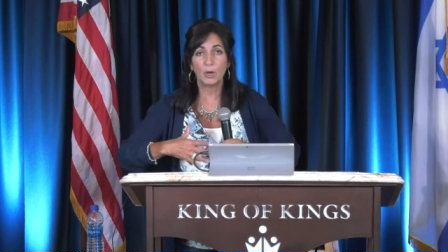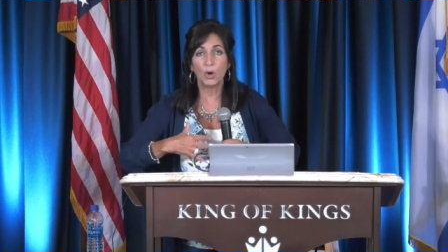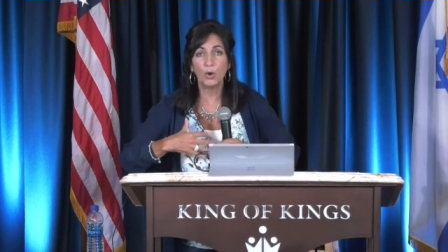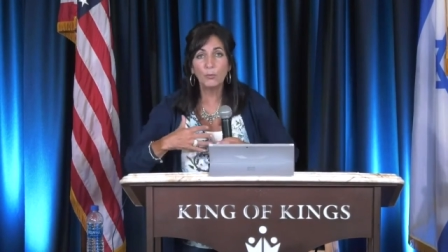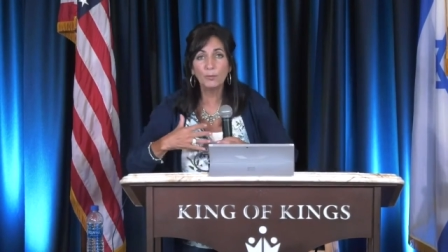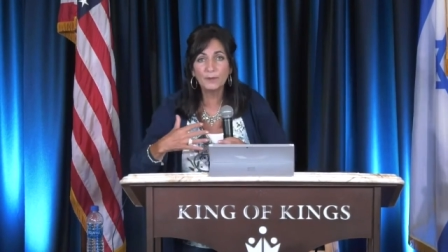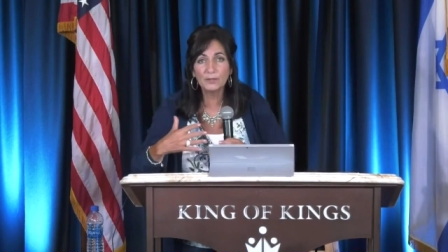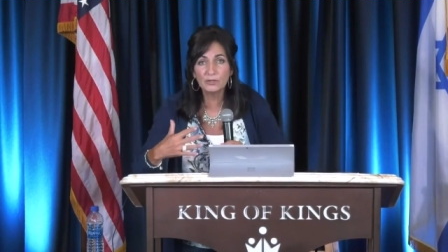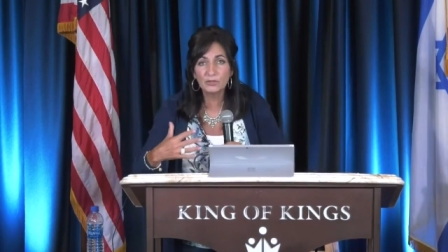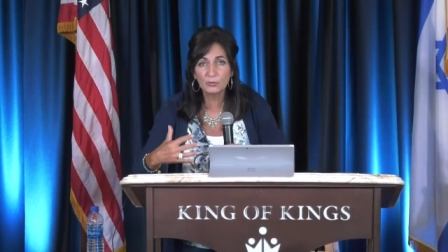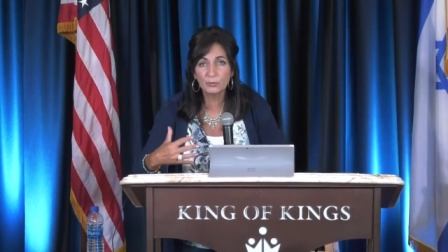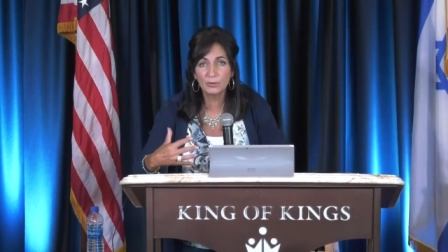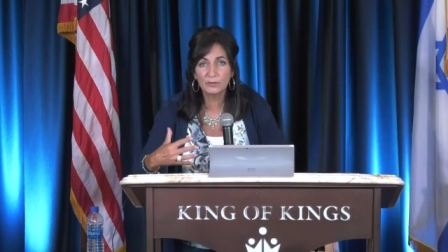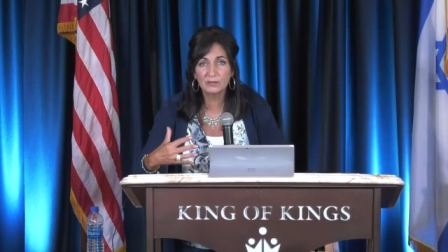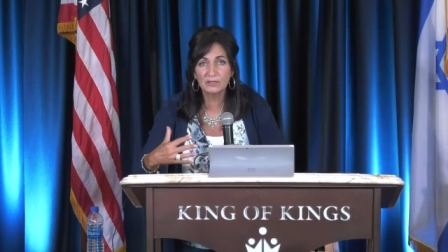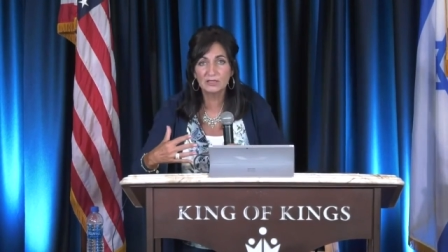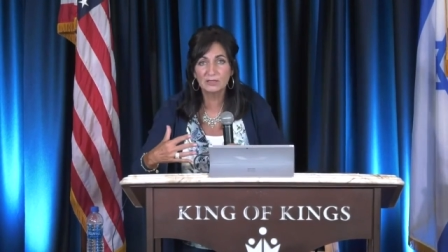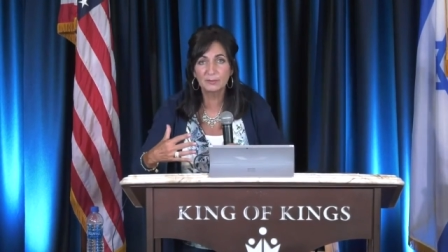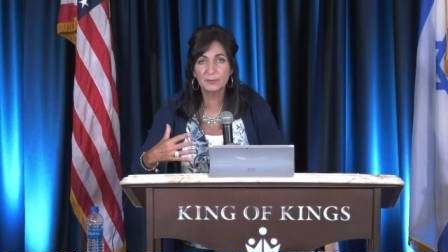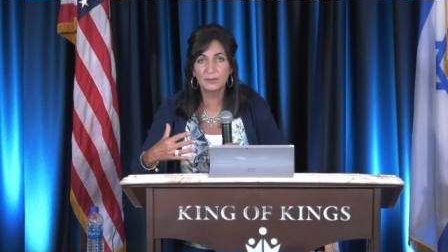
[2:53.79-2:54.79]
I'm open
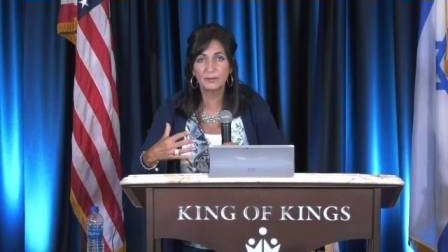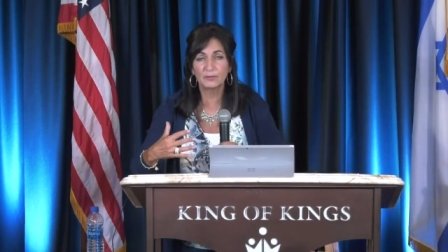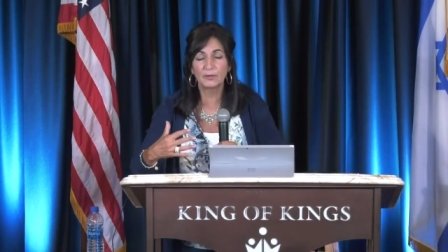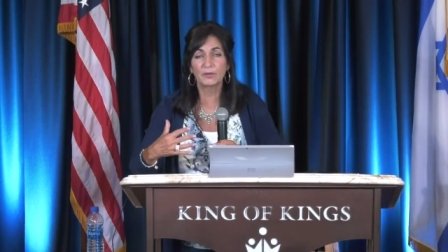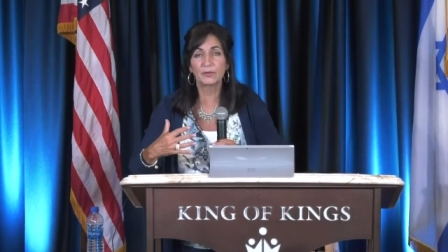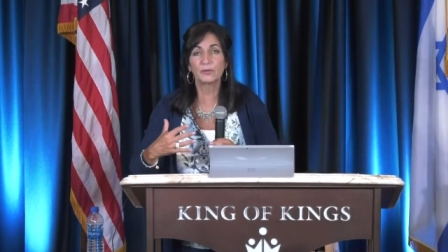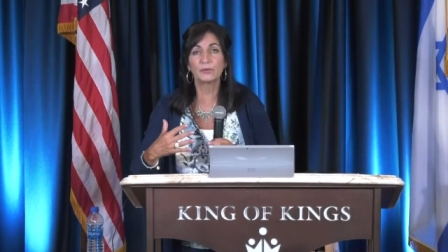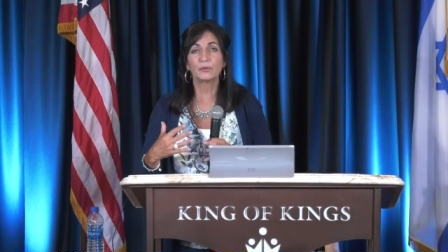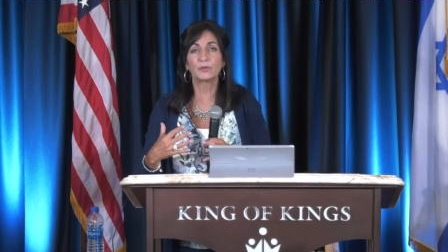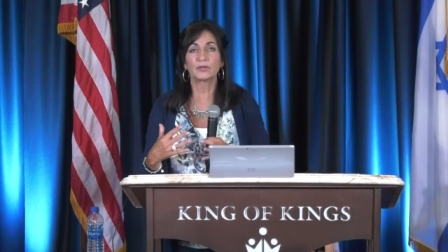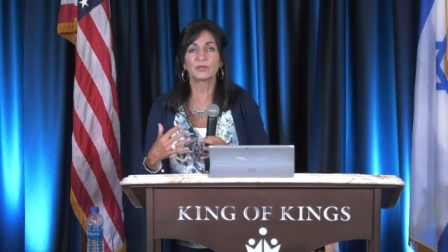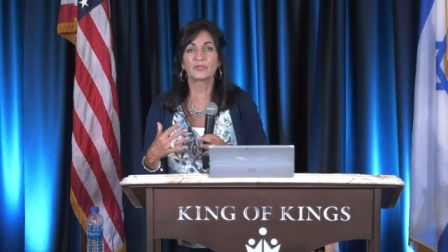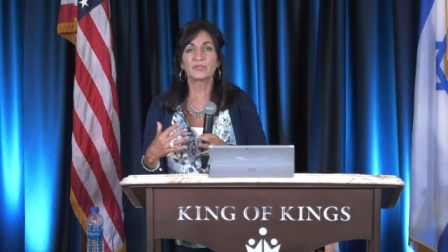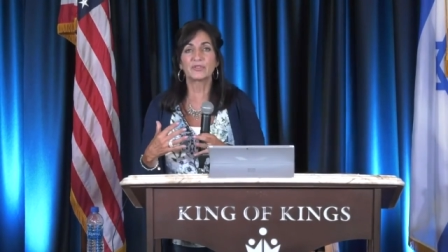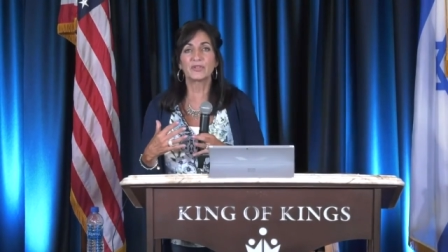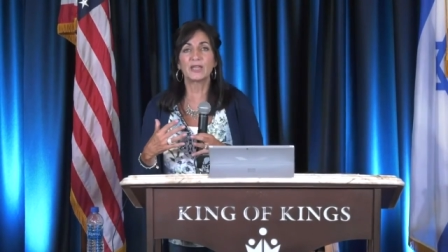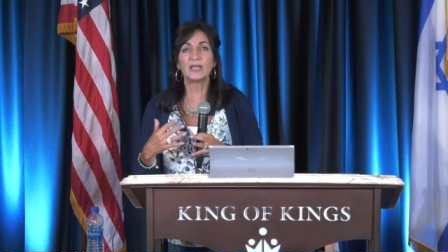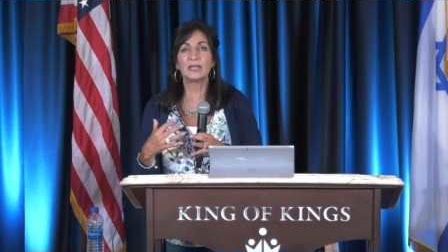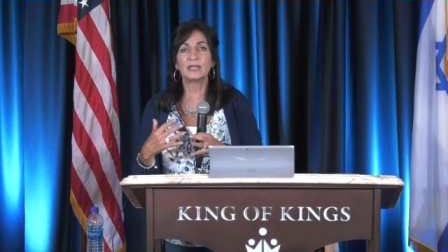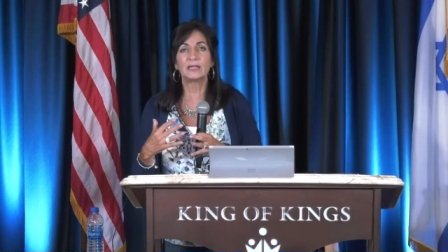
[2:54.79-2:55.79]
to what the Spirit of the
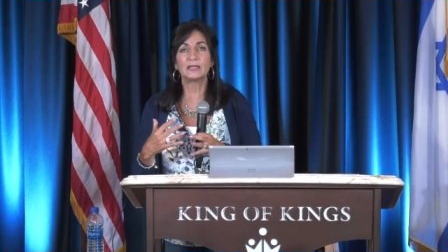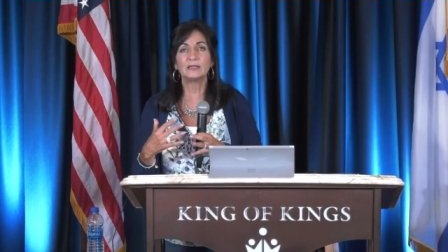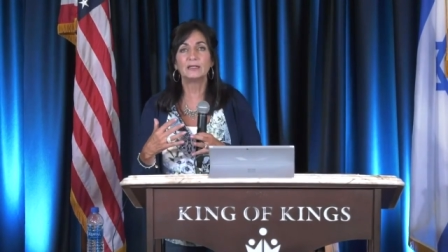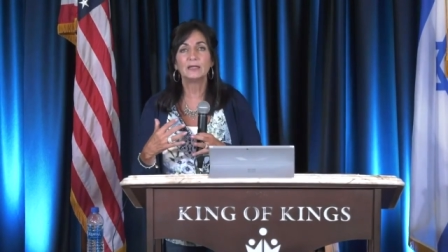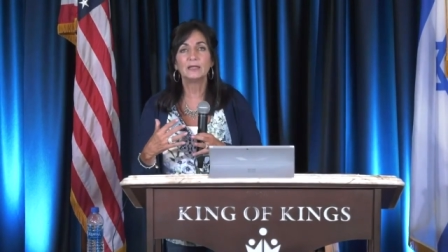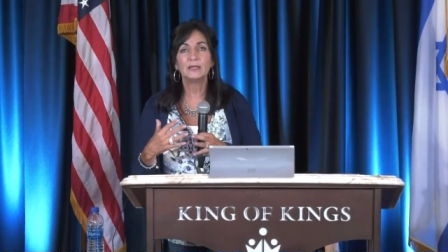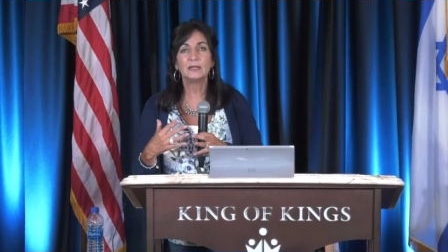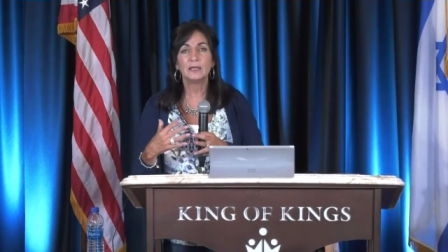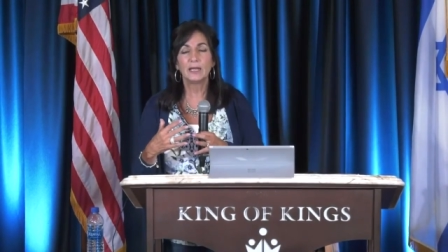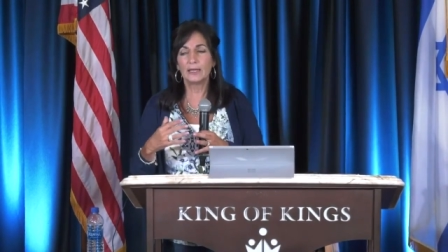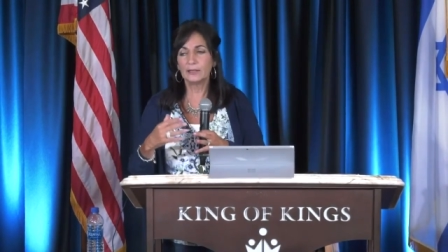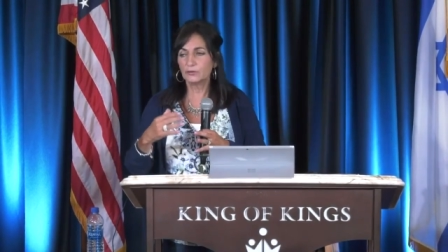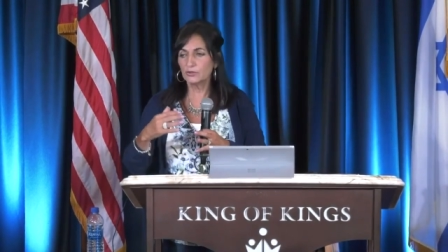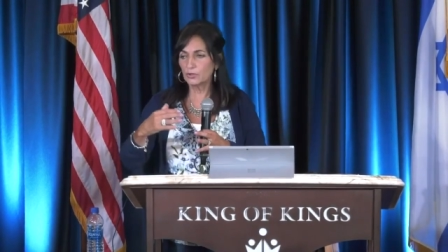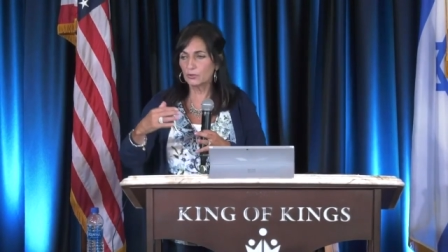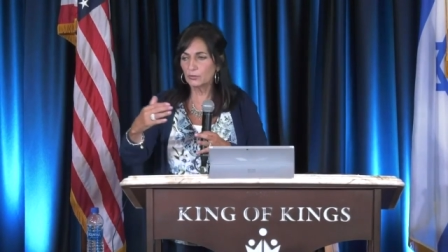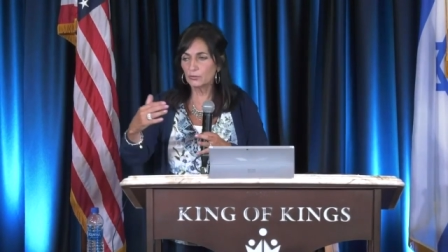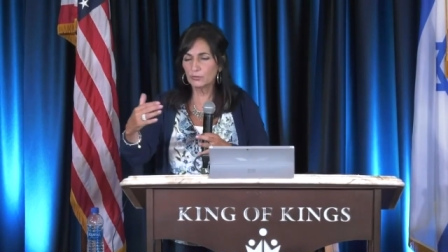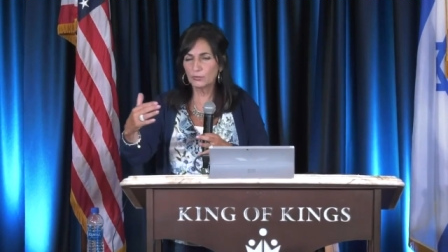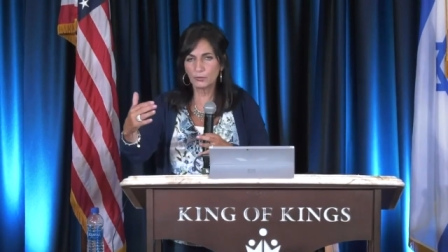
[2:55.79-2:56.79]
Lord is saying
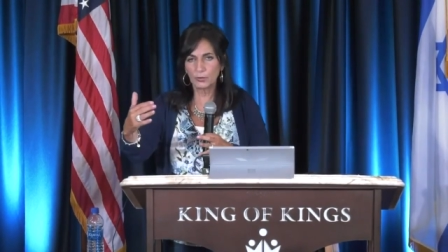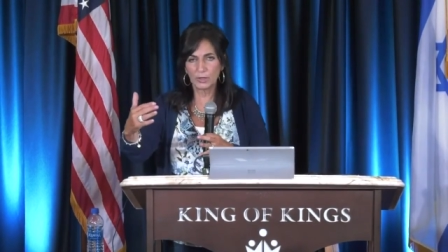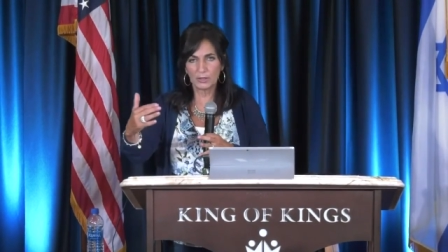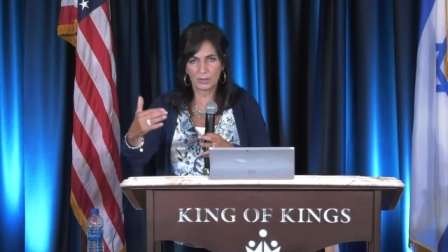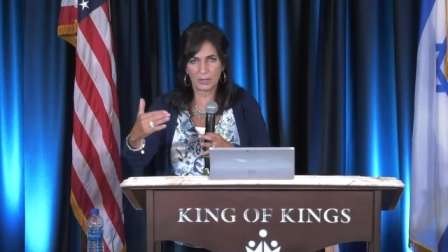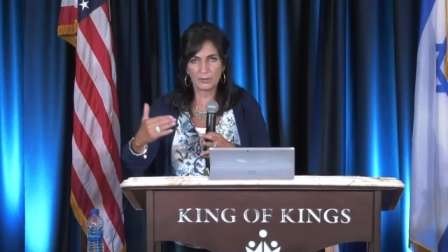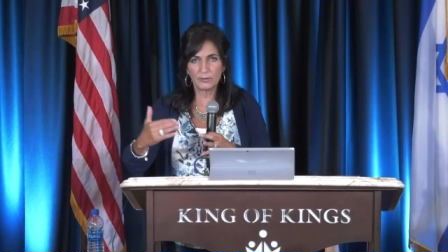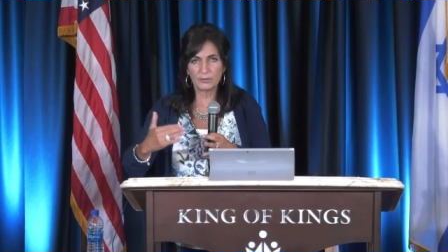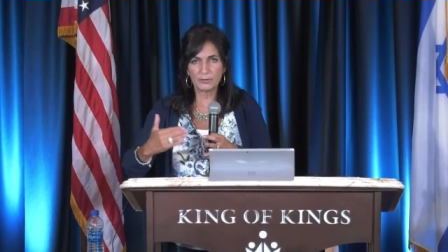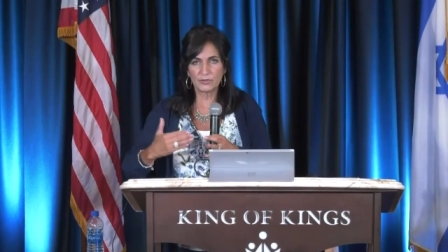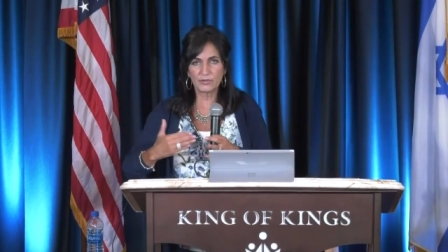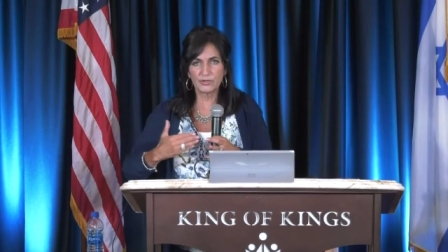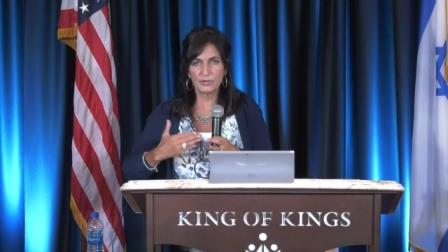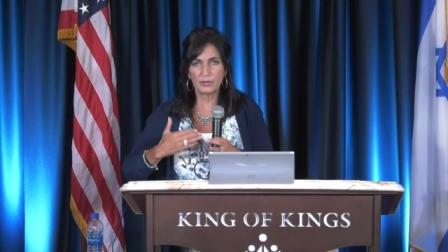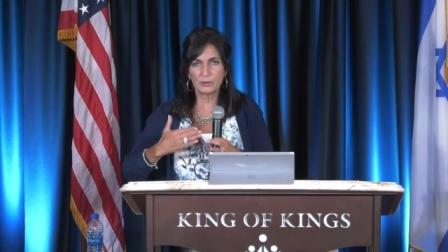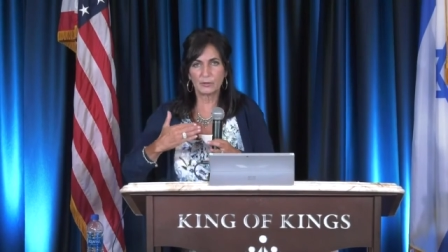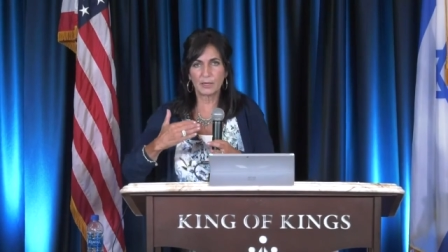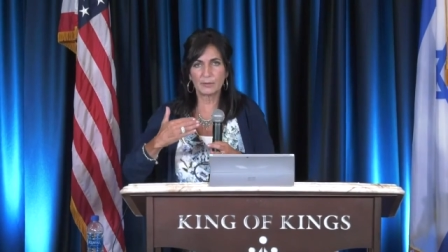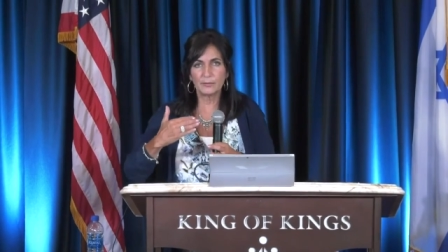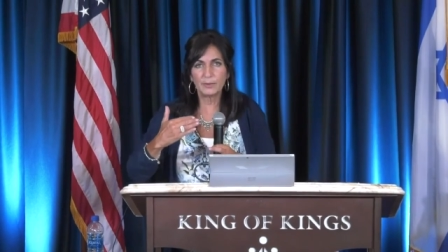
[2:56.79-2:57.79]
and to what
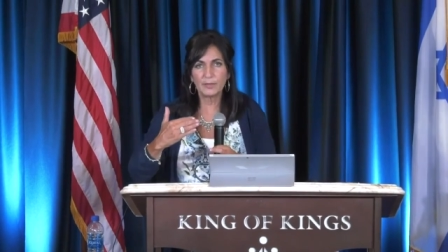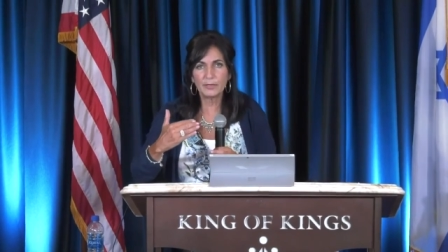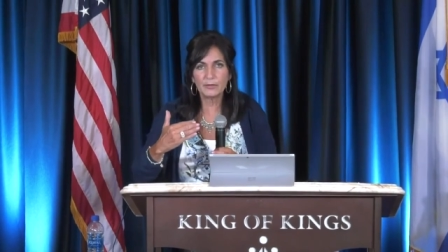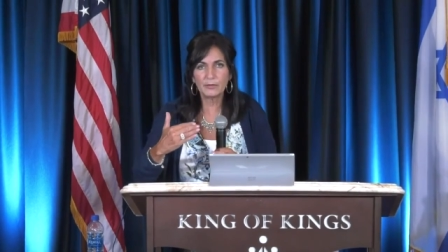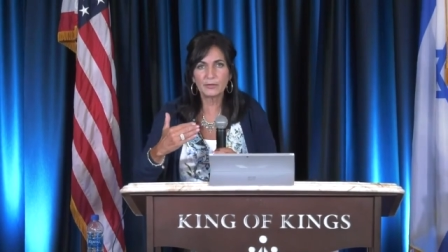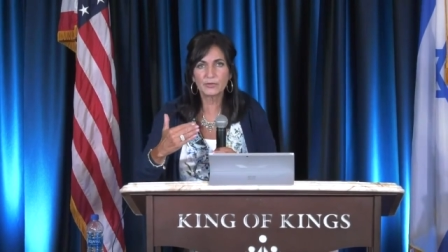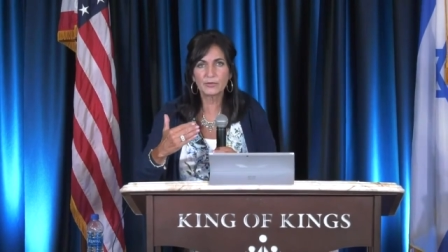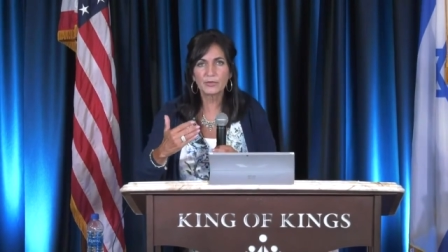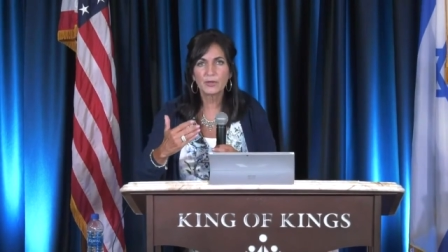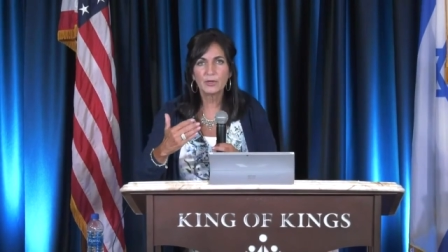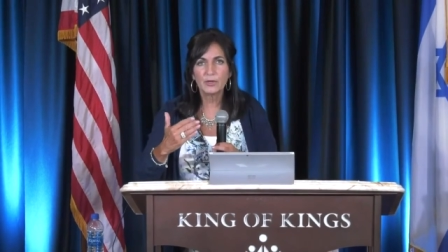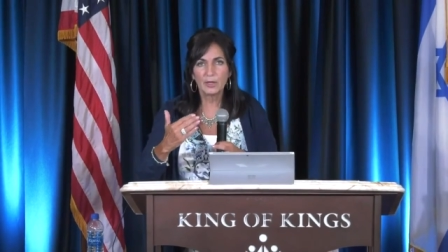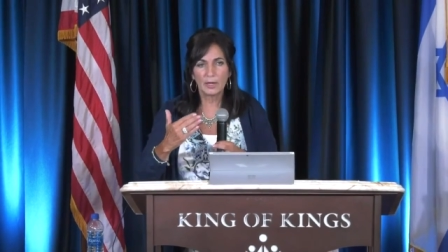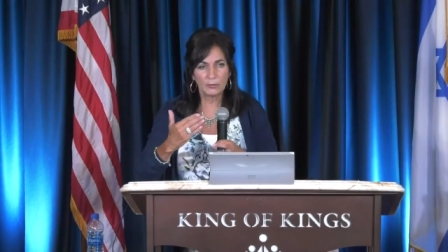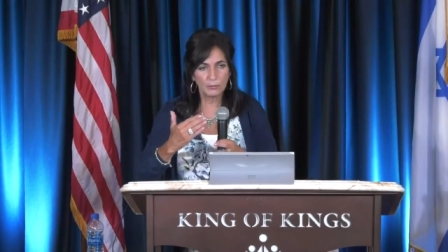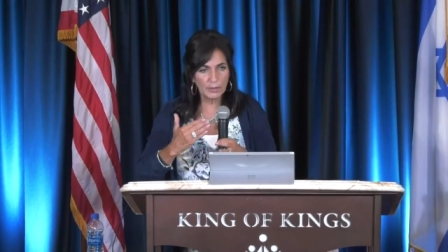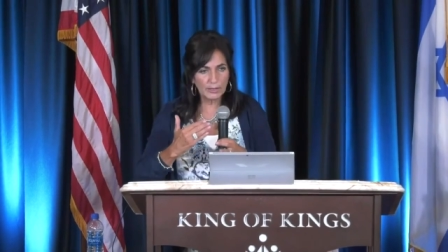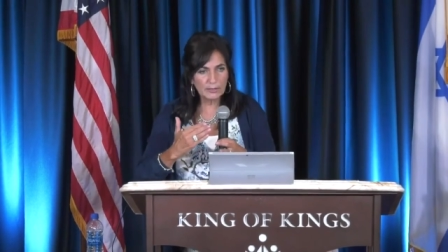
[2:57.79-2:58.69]
others, you know, my peers,